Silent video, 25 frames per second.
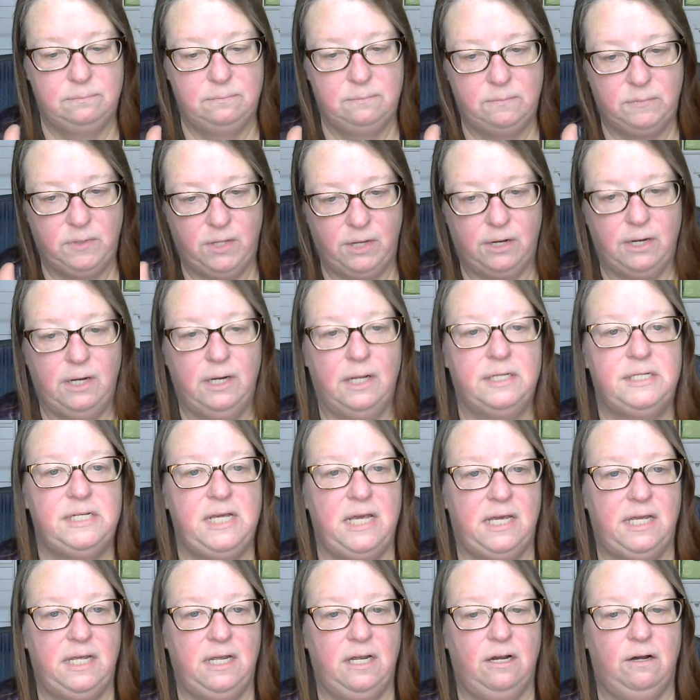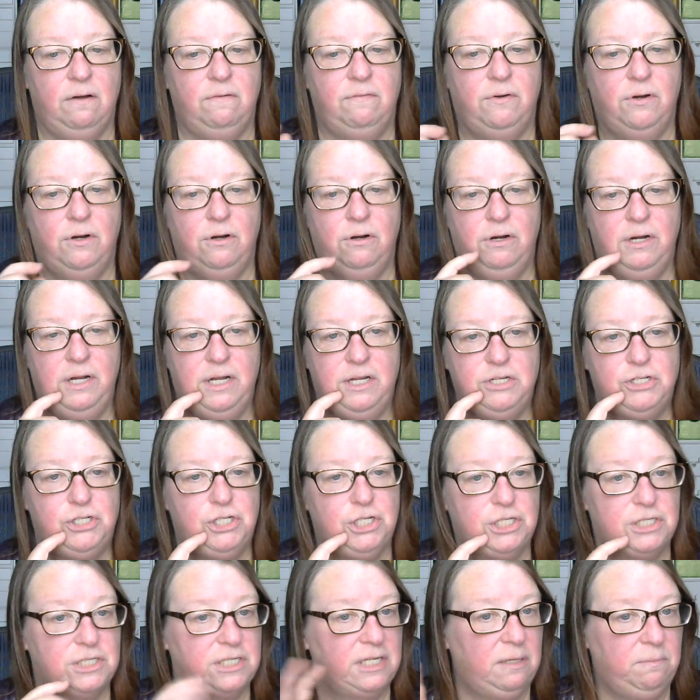they're going to take care of her and
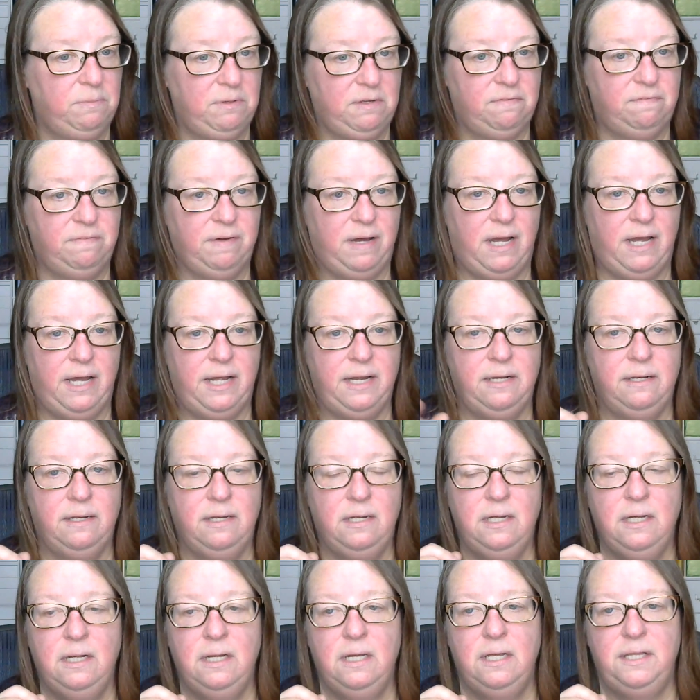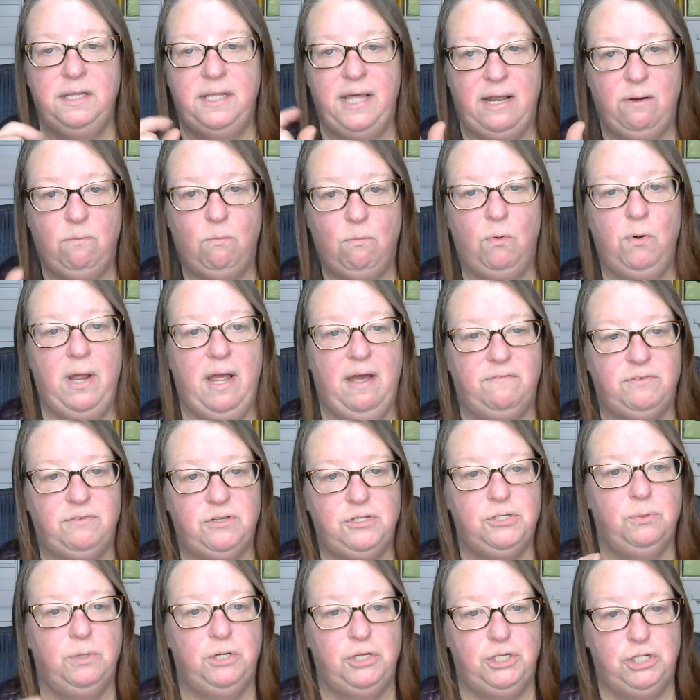she's going to be fine. They won't have to
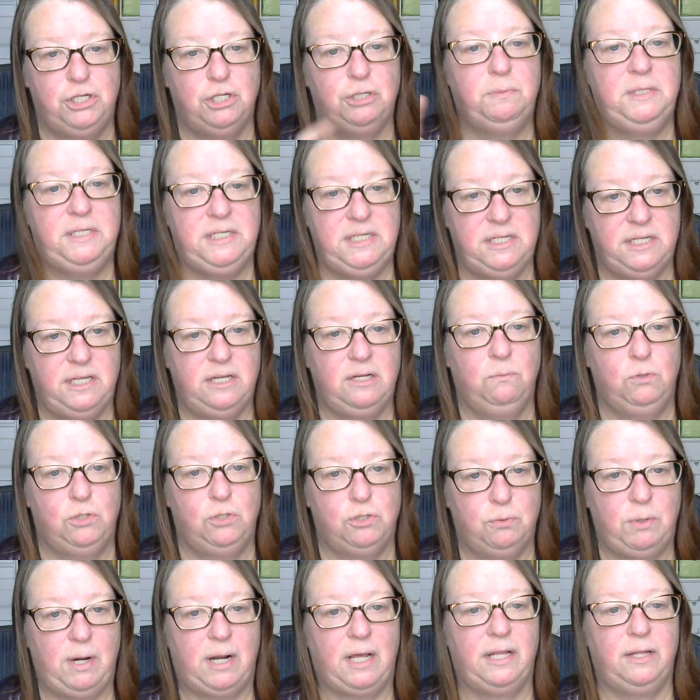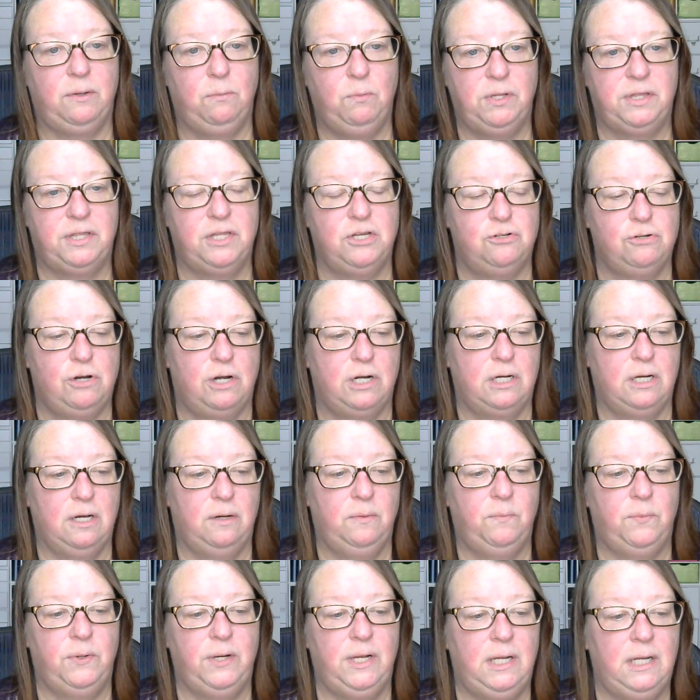do it. She'll be dealing directly with the drug
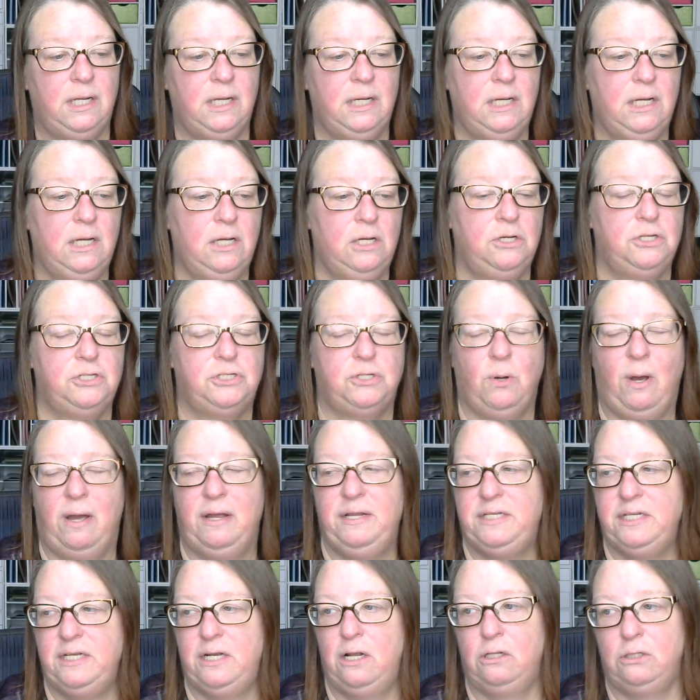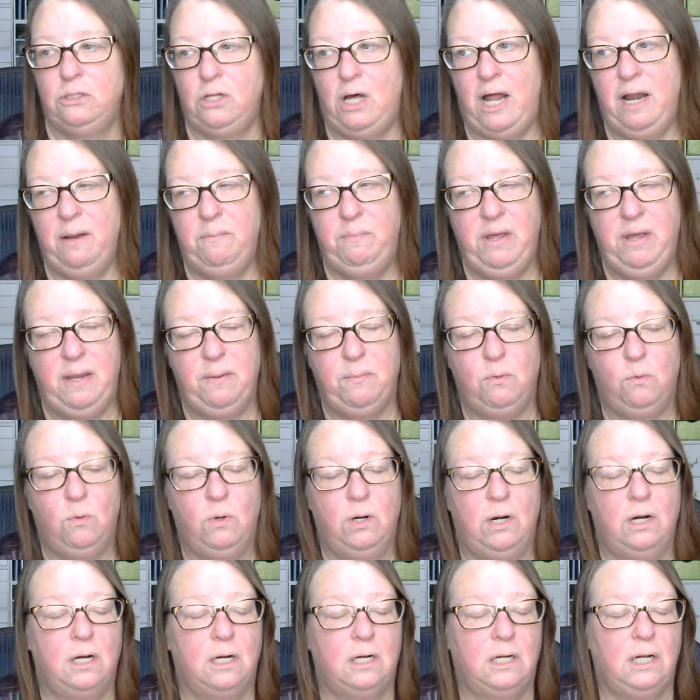company. So I did a lot of
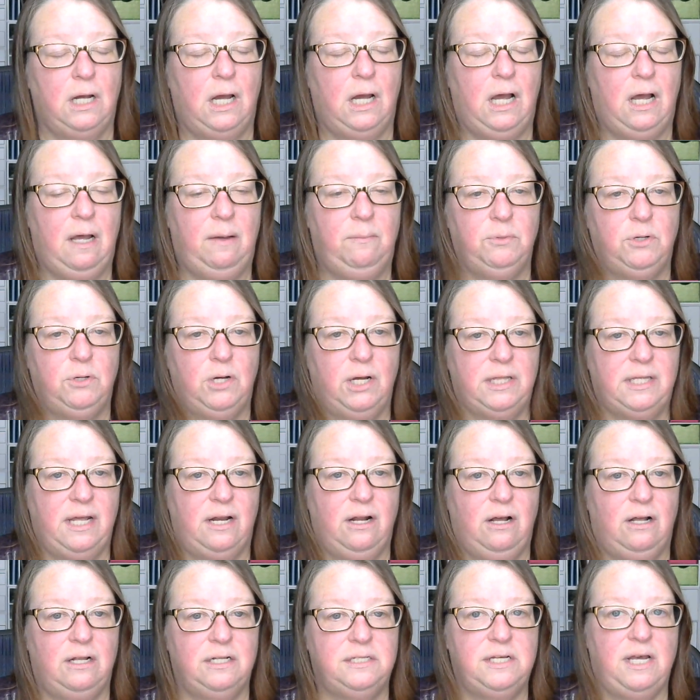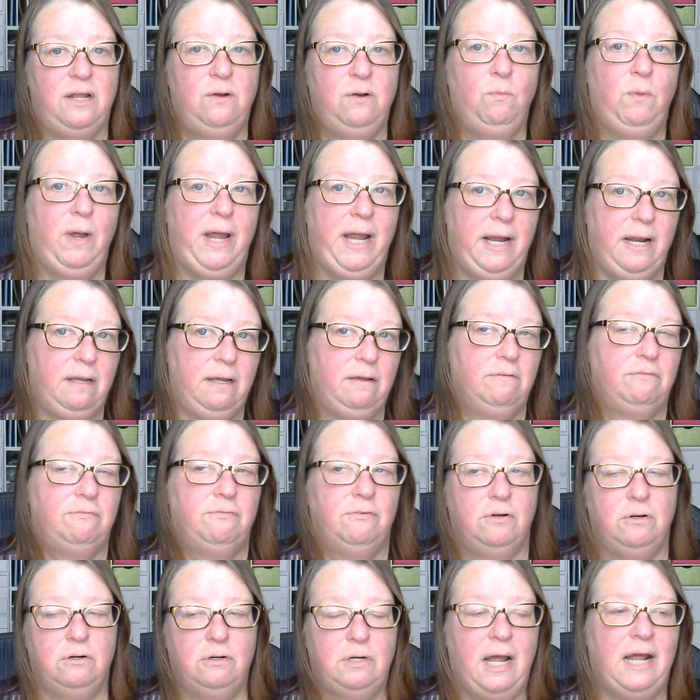paperwork, got that all done, waiting
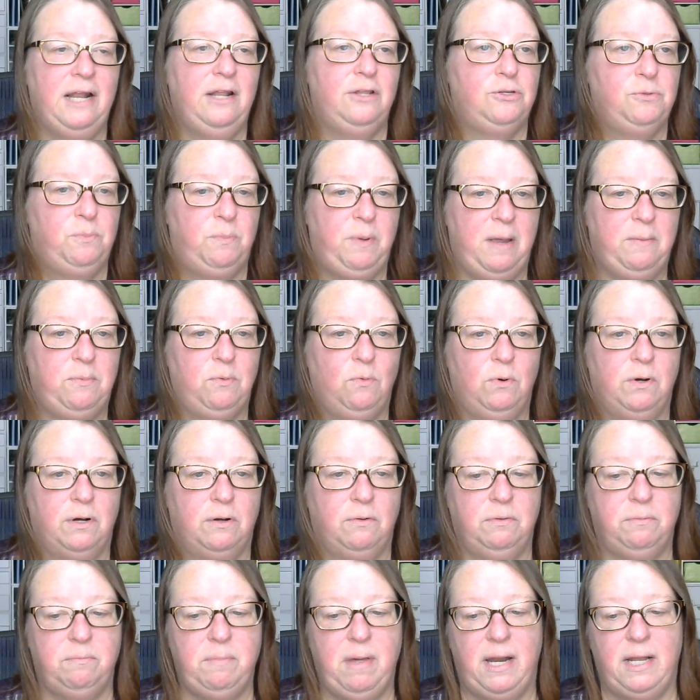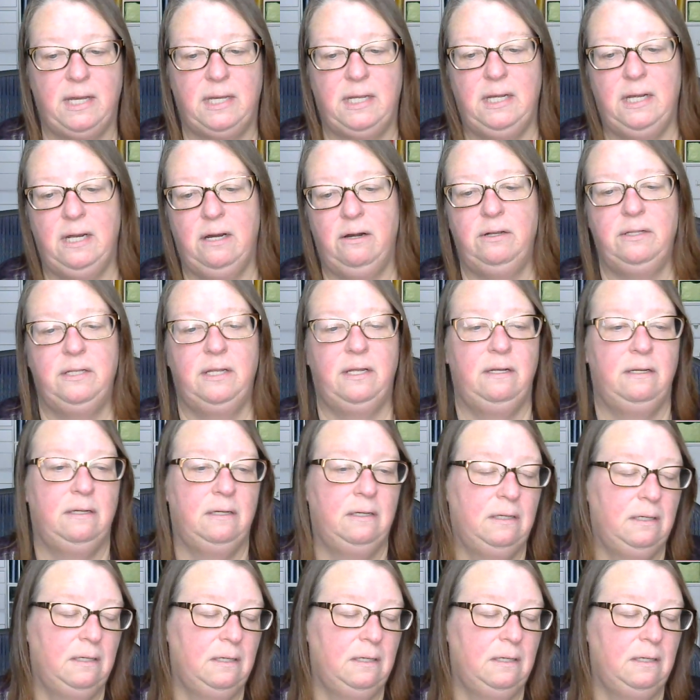for, I had to do paperwork with Medicare and then